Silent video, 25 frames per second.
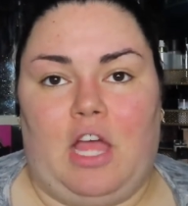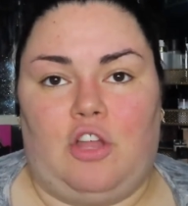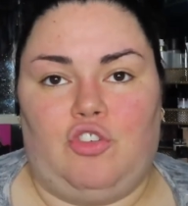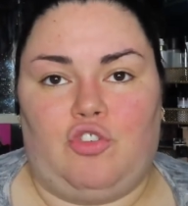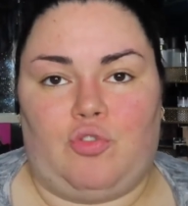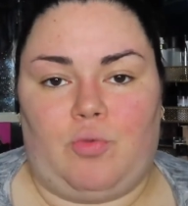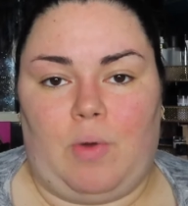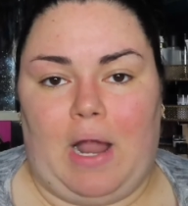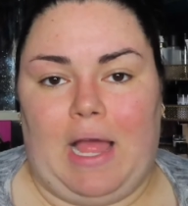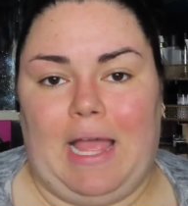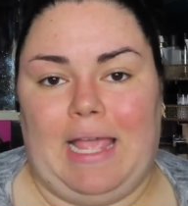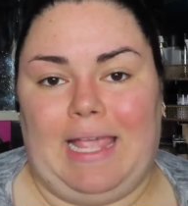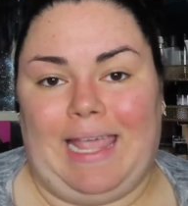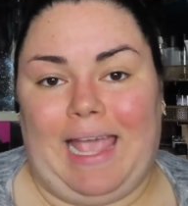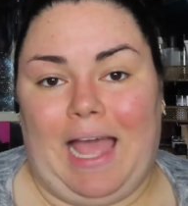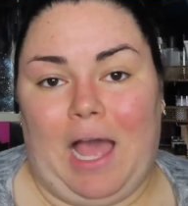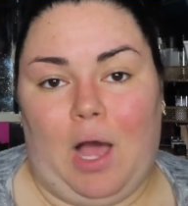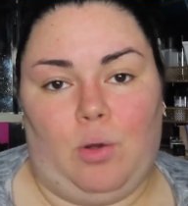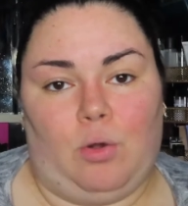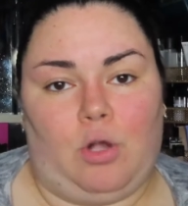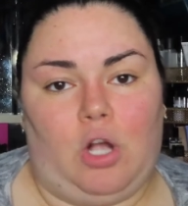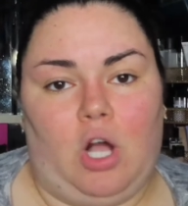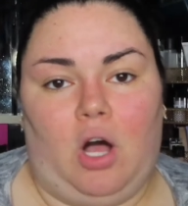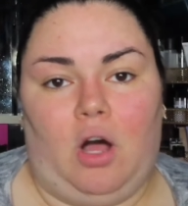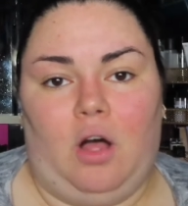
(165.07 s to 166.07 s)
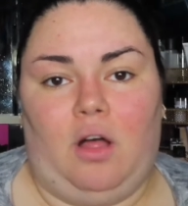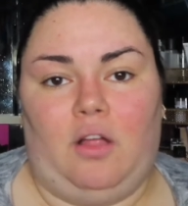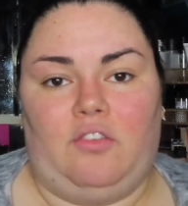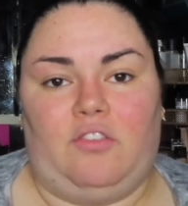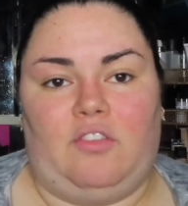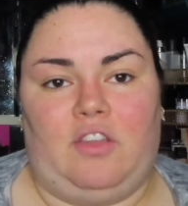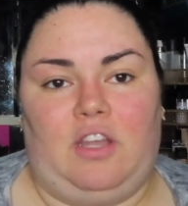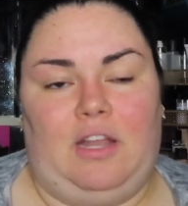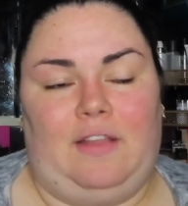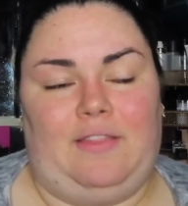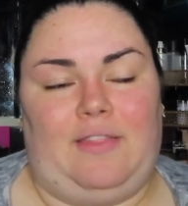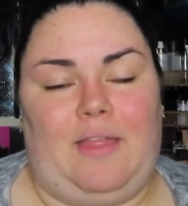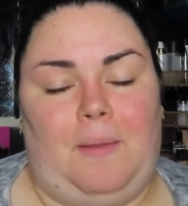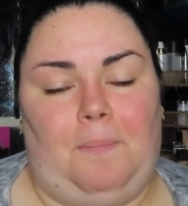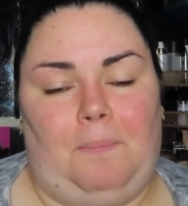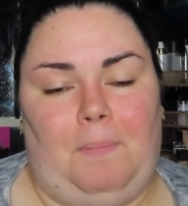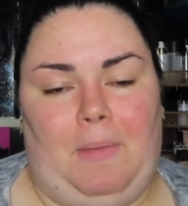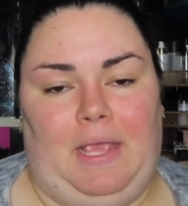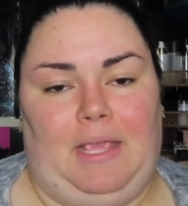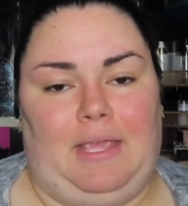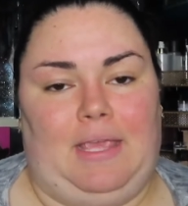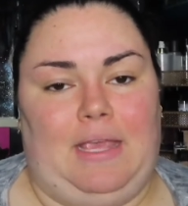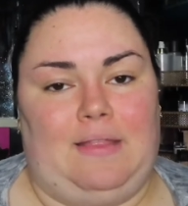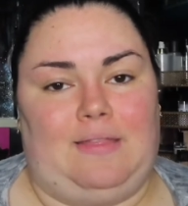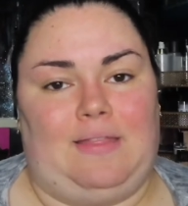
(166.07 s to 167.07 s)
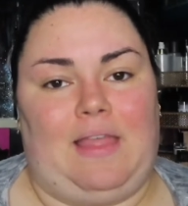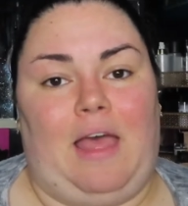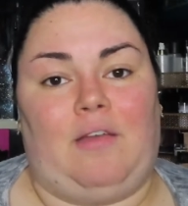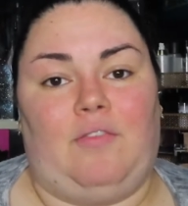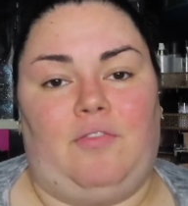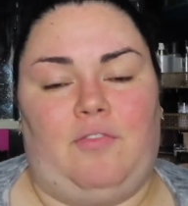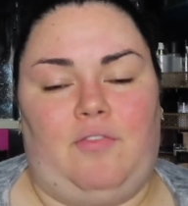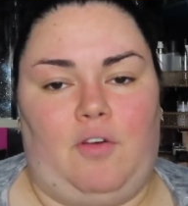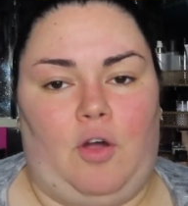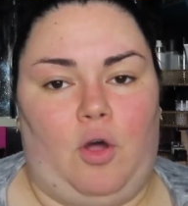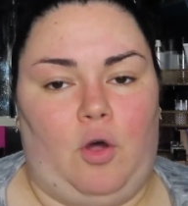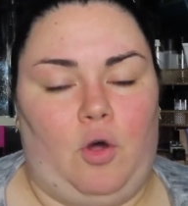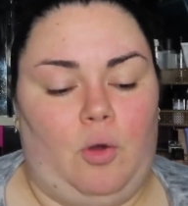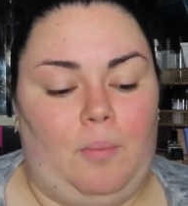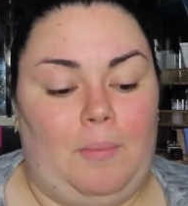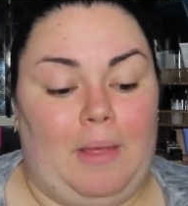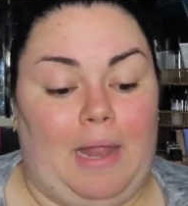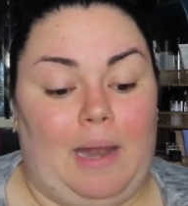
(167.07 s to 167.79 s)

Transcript: drying alcohols in it that make it that foam,